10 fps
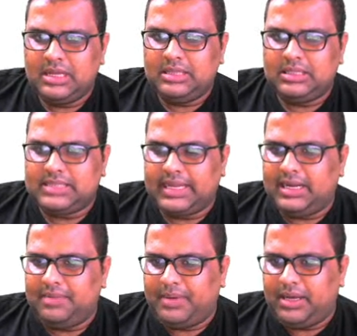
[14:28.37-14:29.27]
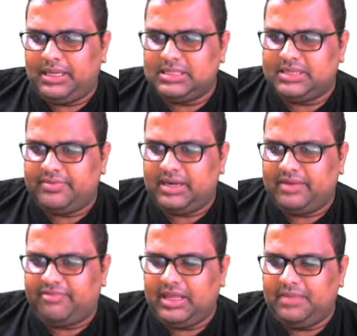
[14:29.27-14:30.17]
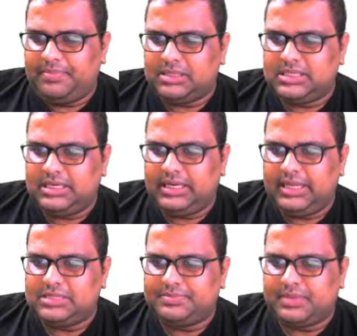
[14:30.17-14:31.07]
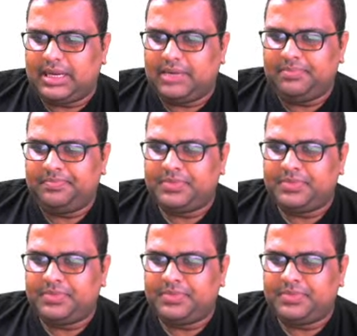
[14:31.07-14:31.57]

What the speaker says: The second part is given at 5% per annum.